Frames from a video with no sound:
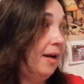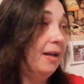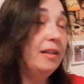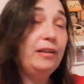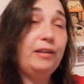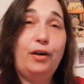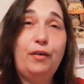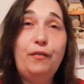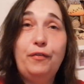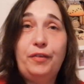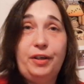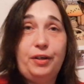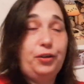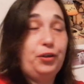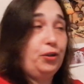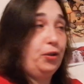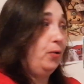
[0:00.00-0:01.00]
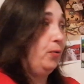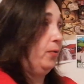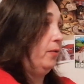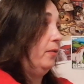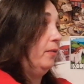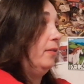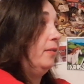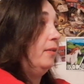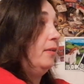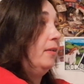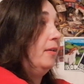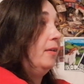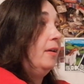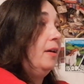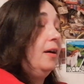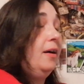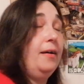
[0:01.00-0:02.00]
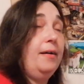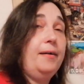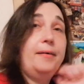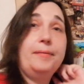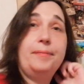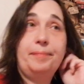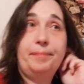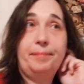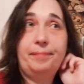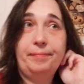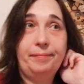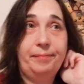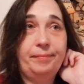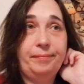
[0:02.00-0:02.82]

I love their show. Um,